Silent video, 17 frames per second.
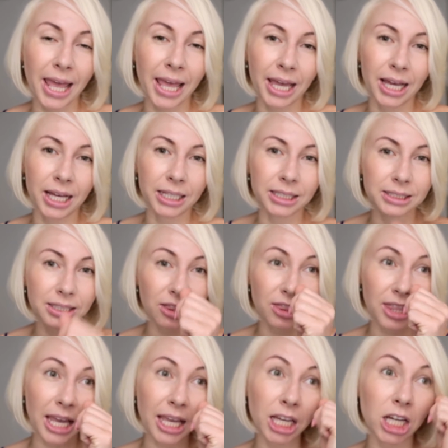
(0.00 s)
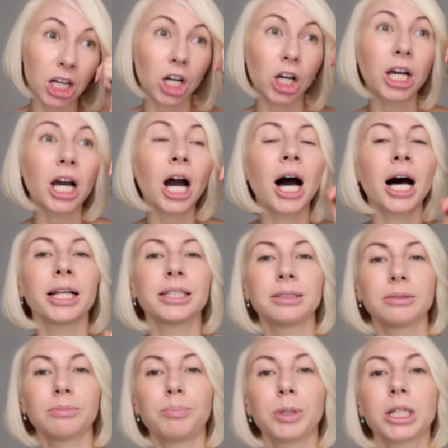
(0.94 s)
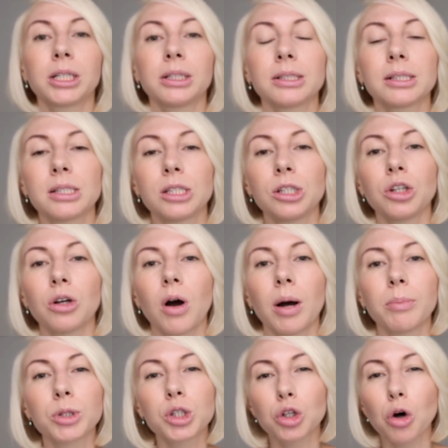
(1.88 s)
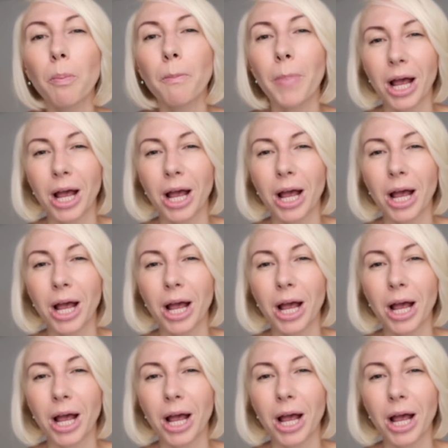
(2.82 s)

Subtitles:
and thank God, because, you know, I'm so